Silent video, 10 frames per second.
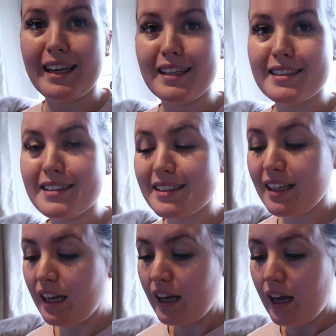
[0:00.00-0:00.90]
eat.
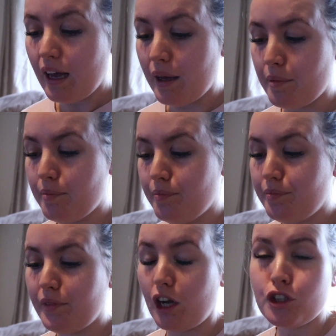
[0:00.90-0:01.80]

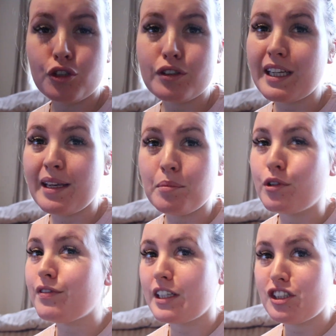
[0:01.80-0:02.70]
Um, I should eat
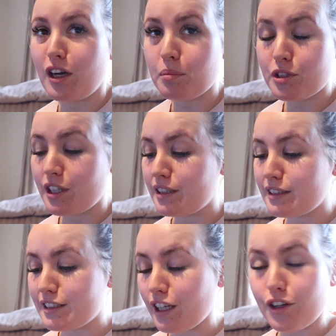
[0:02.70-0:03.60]
more veggie
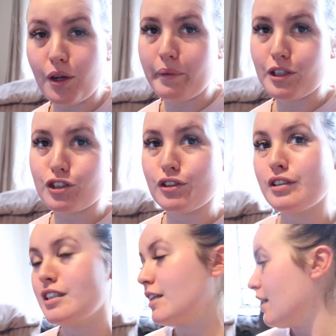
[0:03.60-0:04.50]
options, I know I
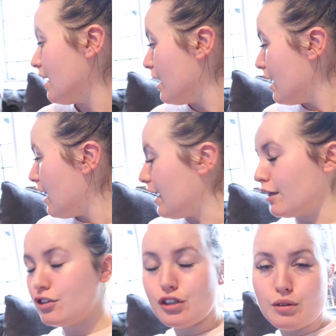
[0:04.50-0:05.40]
should.
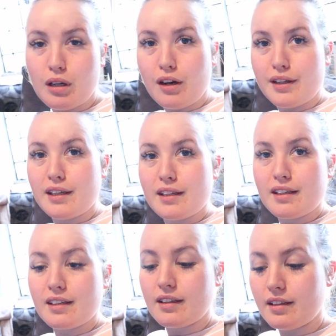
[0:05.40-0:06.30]
And I do
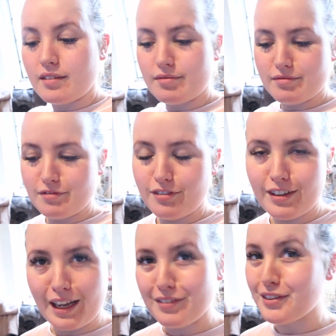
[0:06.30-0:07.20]
like
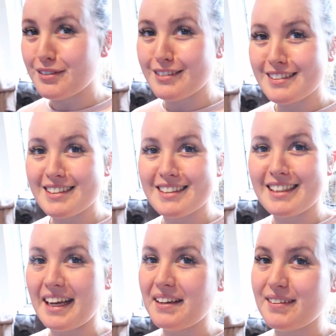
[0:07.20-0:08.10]
falafels, is
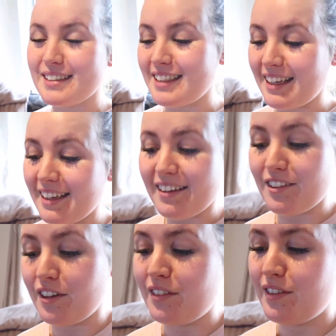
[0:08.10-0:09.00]
that how you say it?
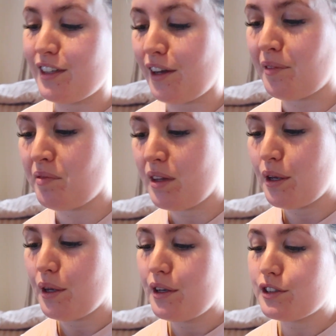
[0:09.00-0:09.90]
I don't even know.
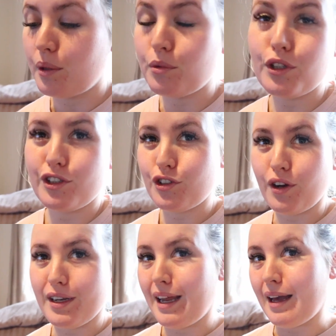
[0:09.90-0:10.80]
So I'm going to
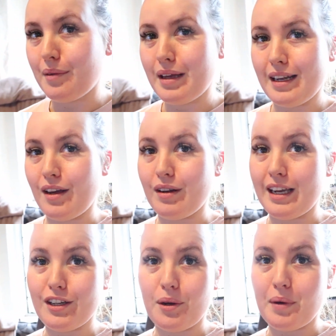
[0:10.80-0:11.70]
try it now and I'll
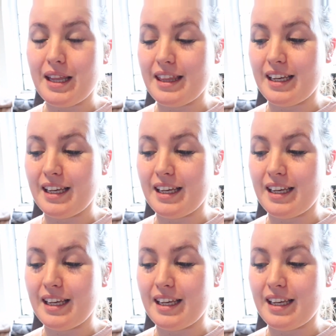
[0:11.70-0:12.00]
let you know what I